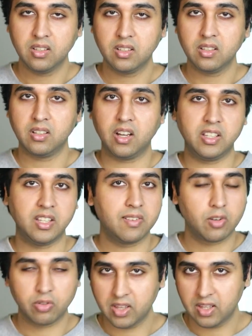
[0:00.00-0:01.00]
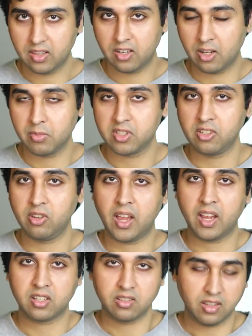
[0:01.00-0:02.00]
are never really the numbers that you
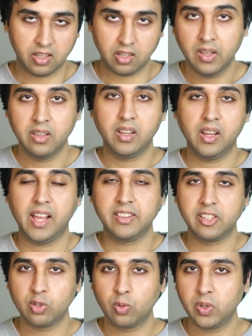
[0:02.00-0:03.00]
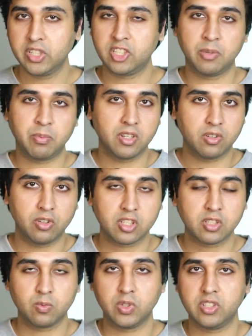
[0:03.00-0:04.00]
actually get. And there's always shipping
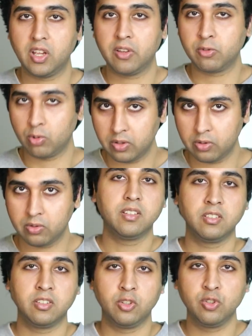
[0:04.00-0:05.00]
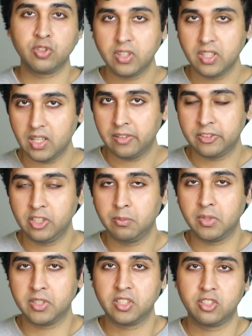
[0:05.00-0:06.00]
costs which you have to include. Usually after you
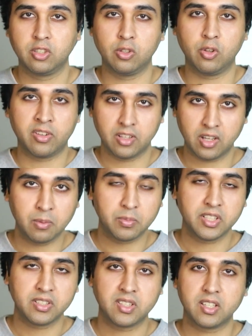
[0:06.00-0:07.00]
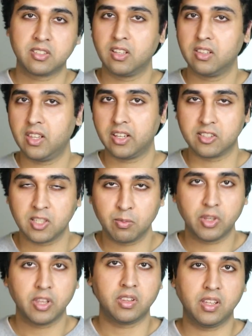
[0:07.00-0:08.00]
message a lot of the companies that sell like a
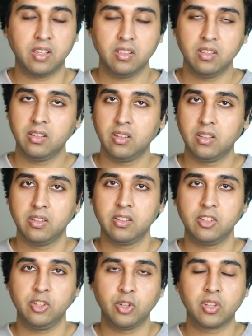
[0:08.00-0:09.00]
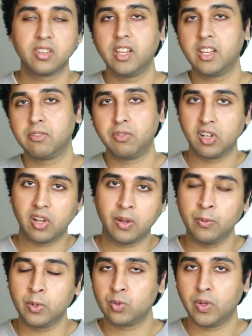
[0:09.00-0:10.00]
similar thing, you can like figure out
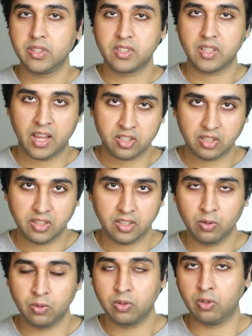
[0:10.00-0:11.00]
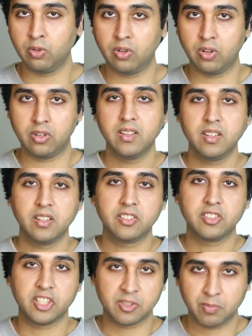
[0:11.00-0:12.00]
which one's actually good or not,
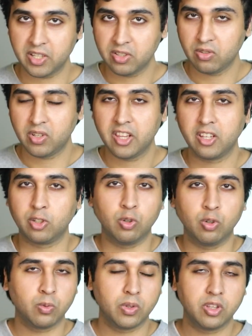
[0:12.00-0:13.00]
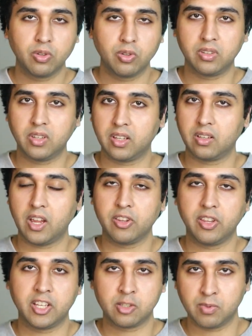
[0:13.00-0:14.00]
just based on how they talk with you and like how
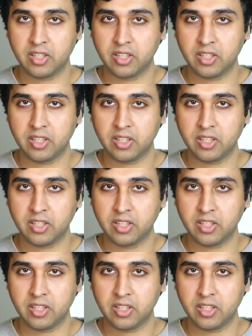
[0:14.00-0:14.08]
they explain